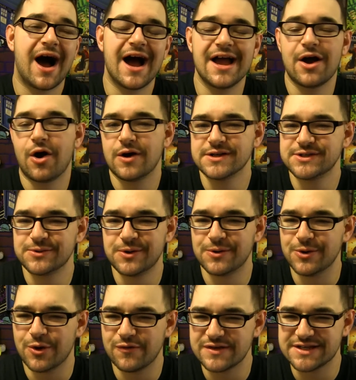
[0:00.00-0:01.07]
I also
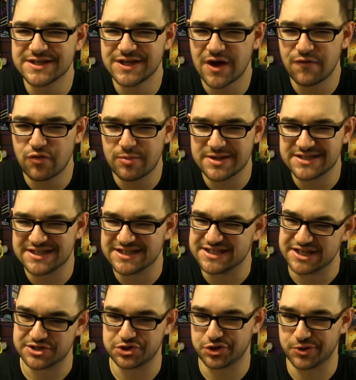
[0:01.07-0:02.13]
don't know if it's the government's
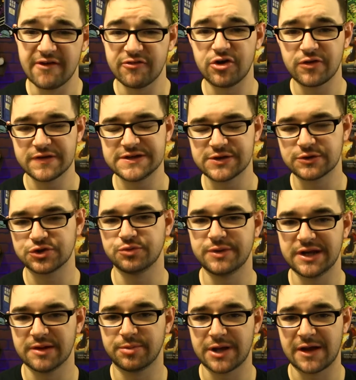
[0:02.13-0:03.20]
decision. Even though these social
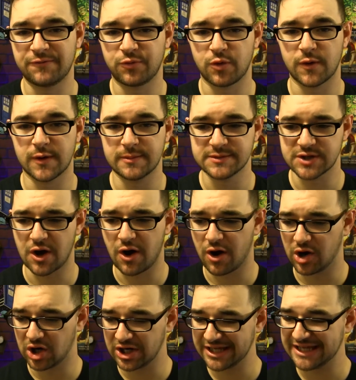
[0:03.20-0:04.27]
media platforms
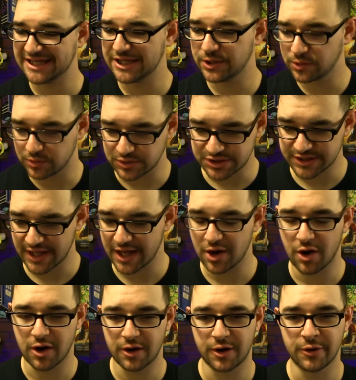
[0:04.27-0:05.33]
are huge, they
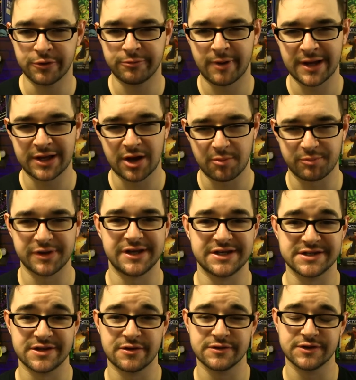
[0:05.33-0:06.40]
are owned by
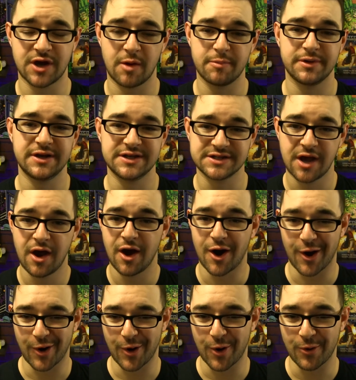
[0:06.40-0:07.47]
companies, and those companies
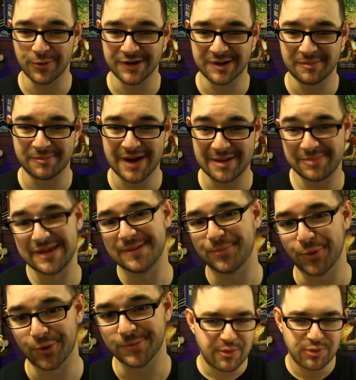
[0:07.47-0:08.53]
are owned by
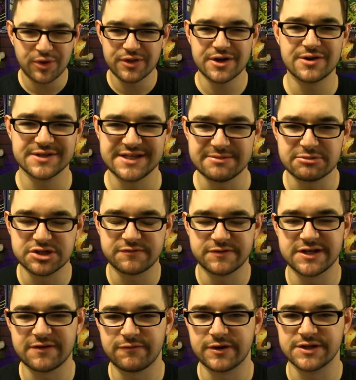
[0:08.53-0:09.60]
people. I really don't see much of
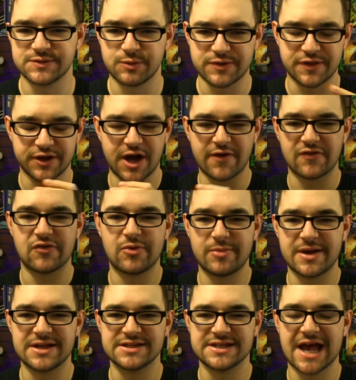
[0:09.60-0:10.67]
a difference with the
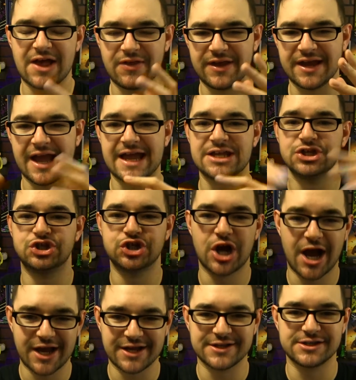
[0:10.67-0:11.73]
government telling a
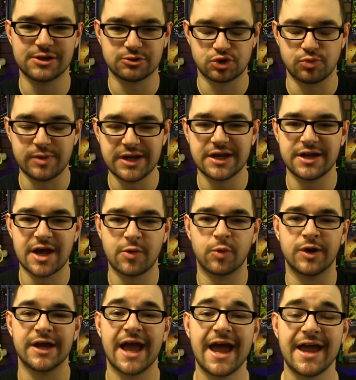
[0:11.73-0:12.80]
giant social media
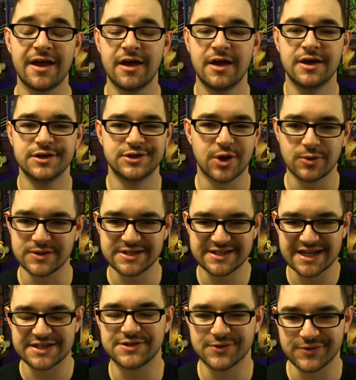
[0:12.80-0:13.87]
network, hey, don't
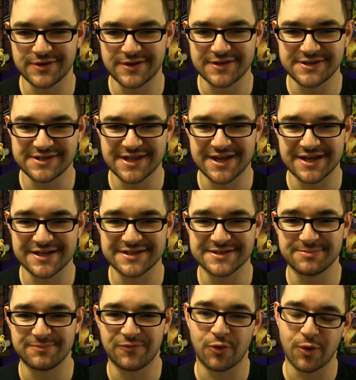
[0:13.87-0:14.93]
censor these
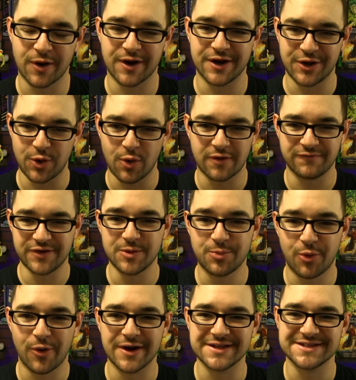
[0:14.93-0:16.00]
things for your
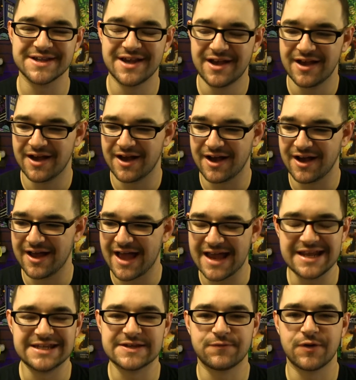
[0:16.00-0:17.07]
viewpoints,
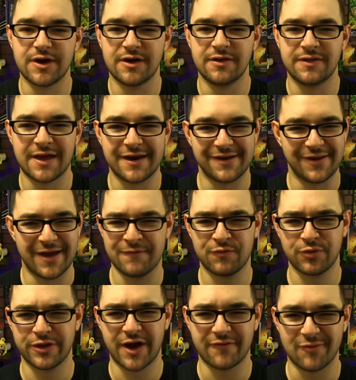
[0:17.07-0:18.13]
any different than if
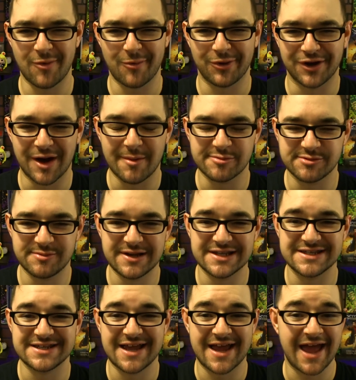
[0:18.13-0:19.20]
the government were to come up to me
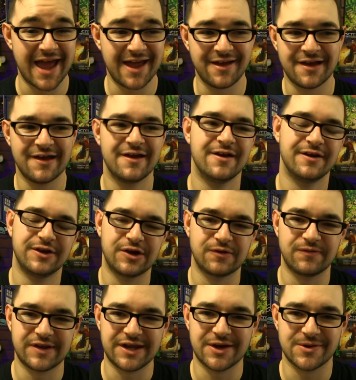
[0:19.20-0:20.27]
and say, hey,
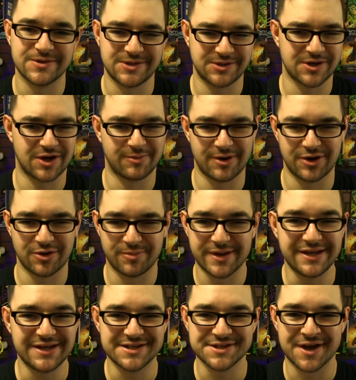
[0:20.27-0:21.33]
your videos, you talk about your
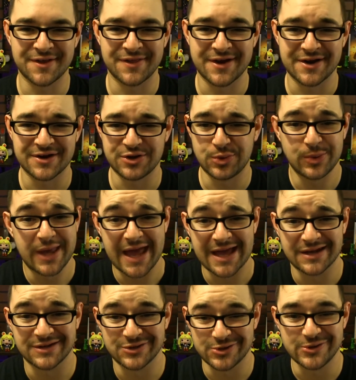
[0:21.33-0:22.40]
opinions on there, you
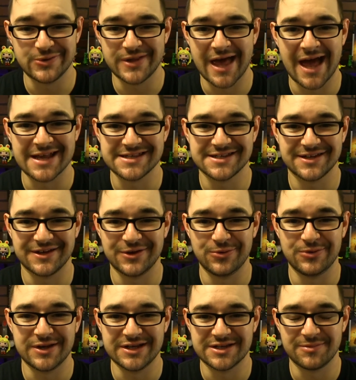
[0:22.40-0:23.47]
can't do that.
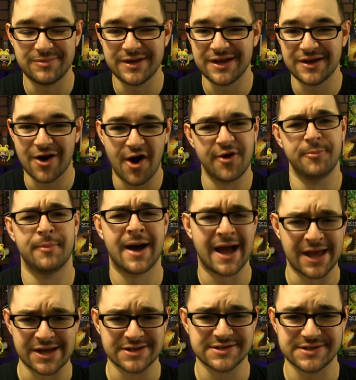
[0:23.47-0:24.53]
You need to be
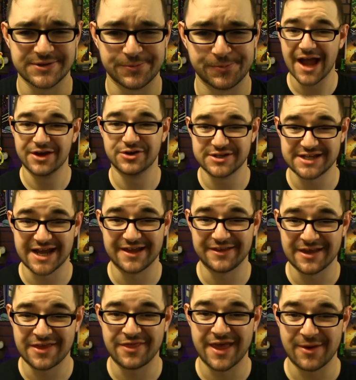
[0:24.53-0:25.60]
unbiased. I understand
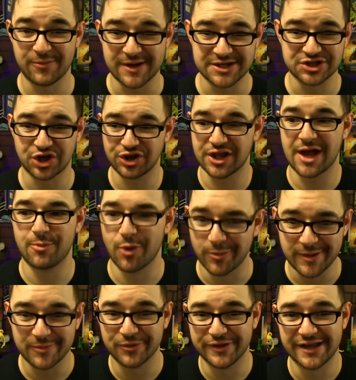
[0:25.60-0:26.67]
that they reach a lot more
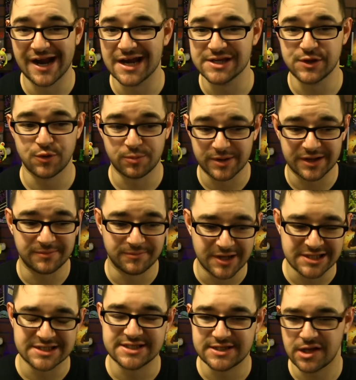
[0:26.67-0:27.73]
people than I do, but
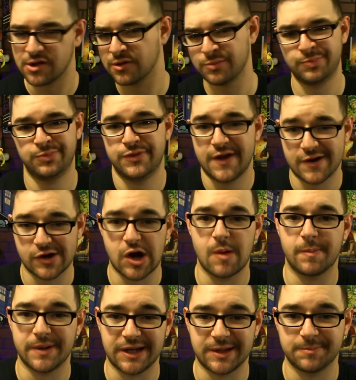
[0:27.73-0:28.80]
it's still their
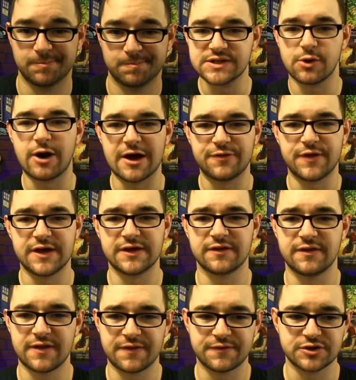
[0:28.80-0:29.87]
company. And so I think
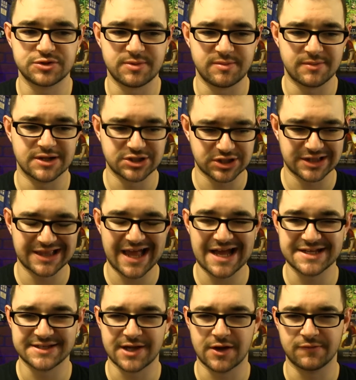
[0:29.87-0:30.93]
that there should be much
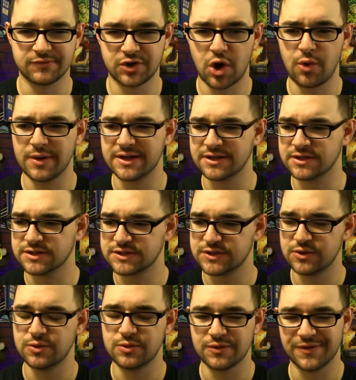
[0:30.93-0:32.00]
less of going
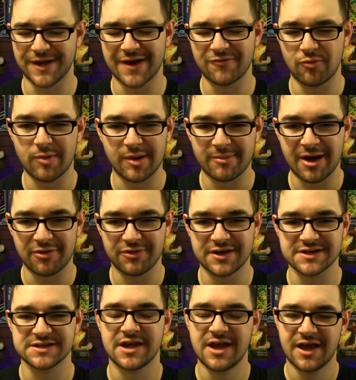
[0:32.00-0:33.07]
to the government about
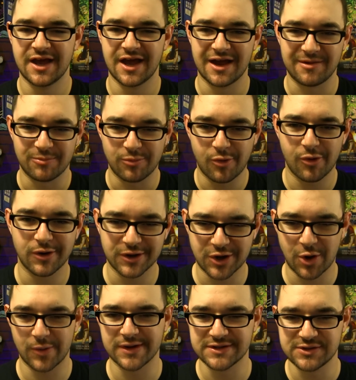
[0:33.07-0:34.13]
this and more
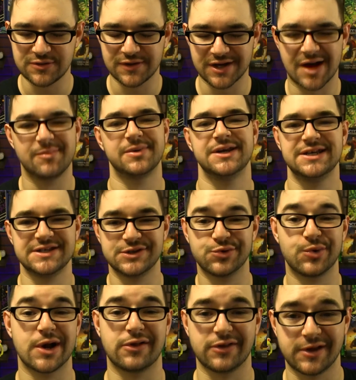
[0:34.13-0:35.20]
going to the companies
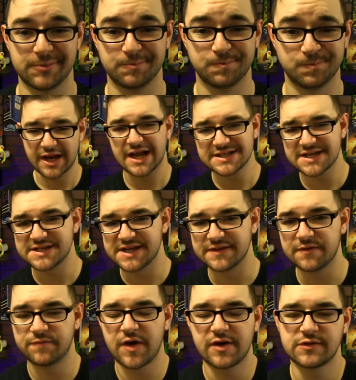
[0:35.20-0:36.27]
directly. And as I
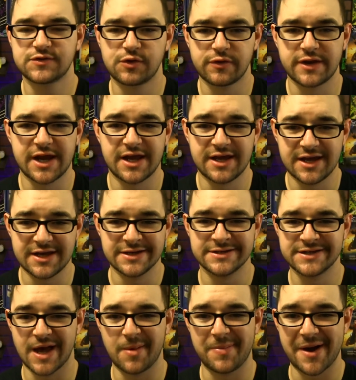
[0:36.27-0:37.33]
said, the final story of the day
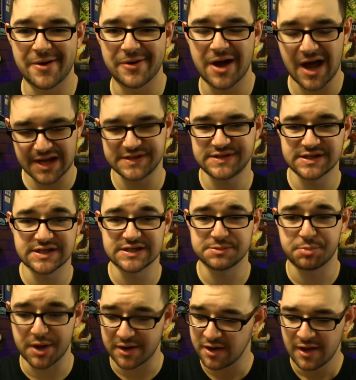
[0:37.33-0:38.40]
is about ISIS,
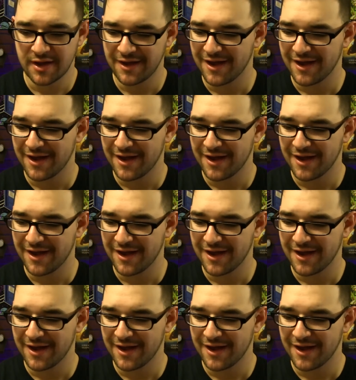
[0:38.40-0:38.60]
but